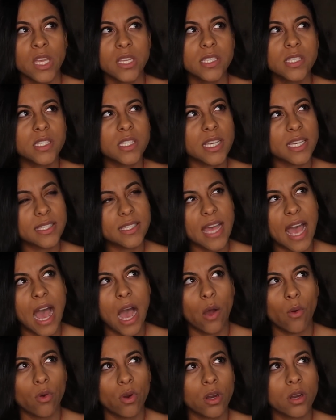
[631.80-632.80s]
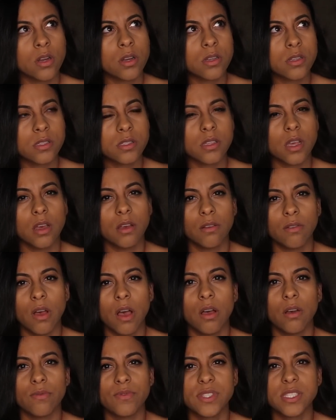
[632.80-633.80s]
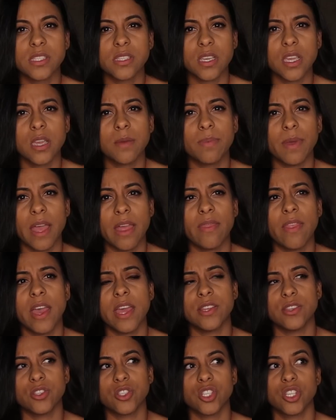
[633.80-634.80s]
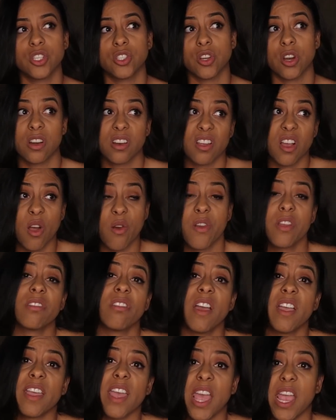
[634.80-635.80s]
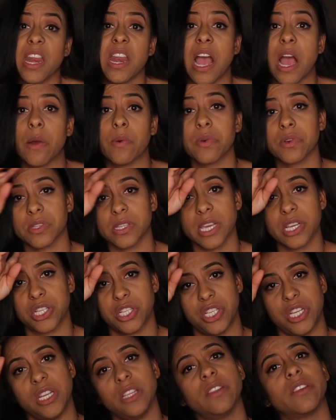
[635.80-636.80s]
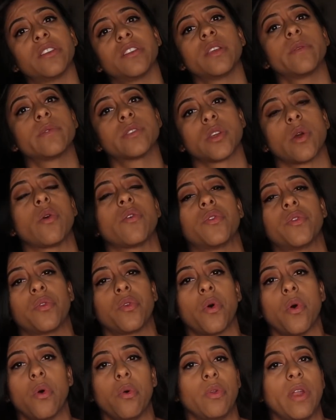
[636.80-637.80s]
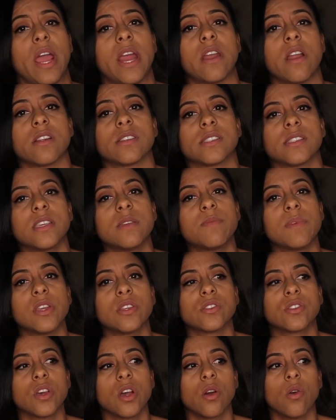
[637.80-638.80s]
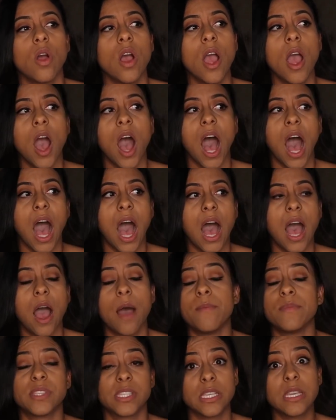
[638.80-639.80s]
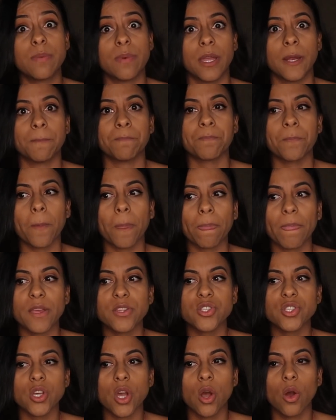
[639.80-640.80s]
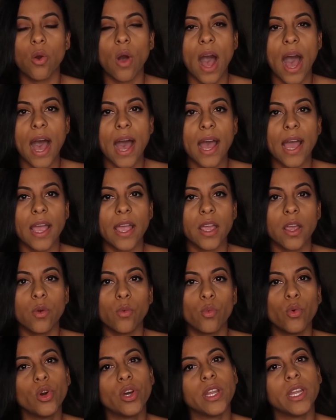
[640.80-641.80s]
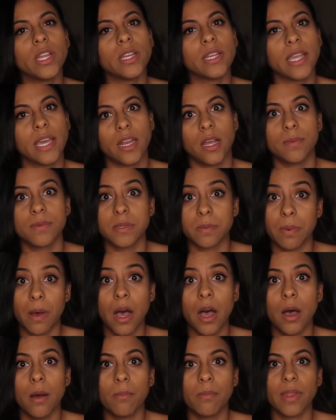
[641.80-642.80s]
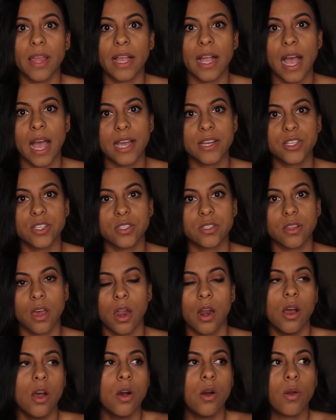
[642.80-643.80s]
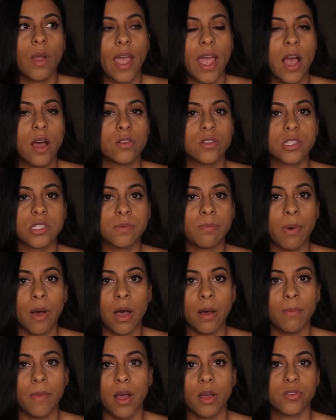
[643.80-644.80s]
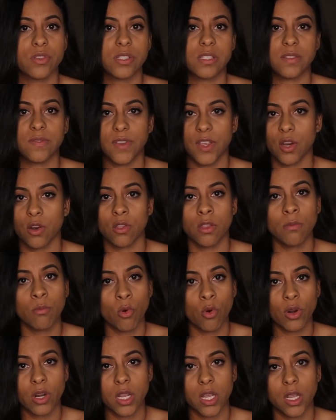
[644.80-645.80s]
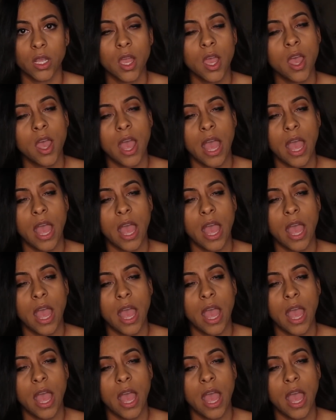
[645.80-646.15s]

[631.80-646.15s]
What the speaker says: 6 hours of sleep, and then she started going like 8 hours. Like, she literally was going through the whole night not sleeping. So I'm sleeping, so I wouldn't get up to pump. Like, I just thought, oh, okay, I'll just pump. I'll just feed her in the morning,